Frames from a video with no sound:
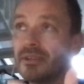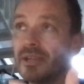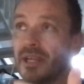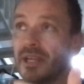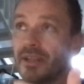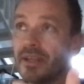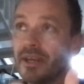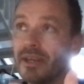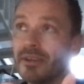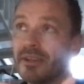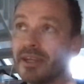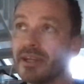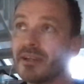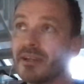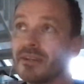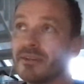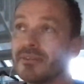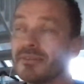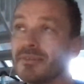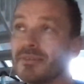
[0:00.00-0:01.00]
And
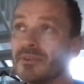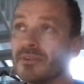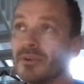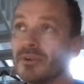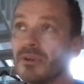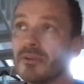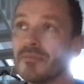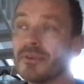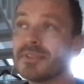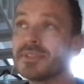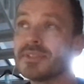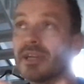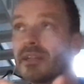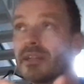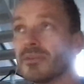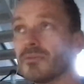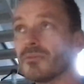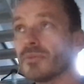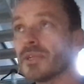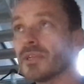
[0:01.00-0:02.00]
then all of a
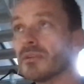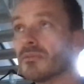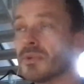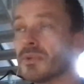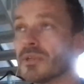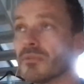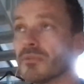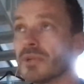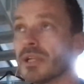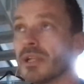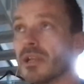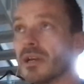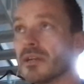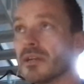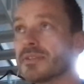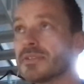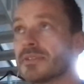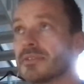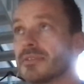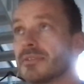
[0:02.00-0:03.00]
sudden we
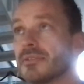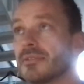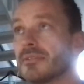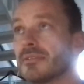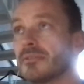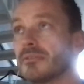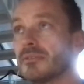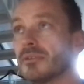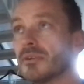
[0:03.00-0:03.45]
realized,